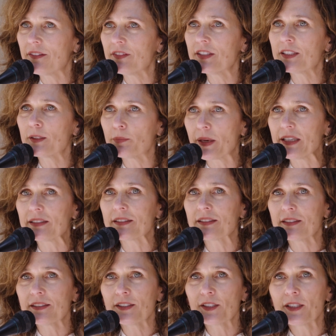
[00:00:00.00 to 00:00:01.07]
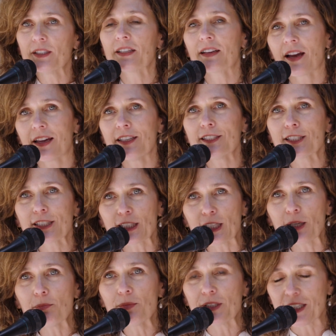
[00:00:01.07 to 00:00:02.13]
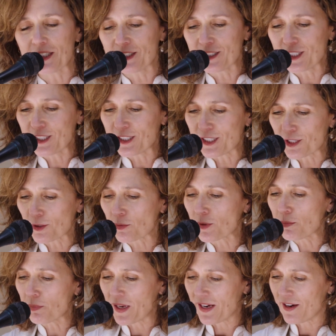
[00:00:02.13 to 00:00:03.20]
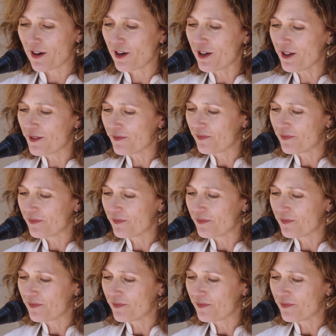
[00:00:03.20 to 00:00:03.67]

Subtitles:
of the spaces kind of slipped into disrepair,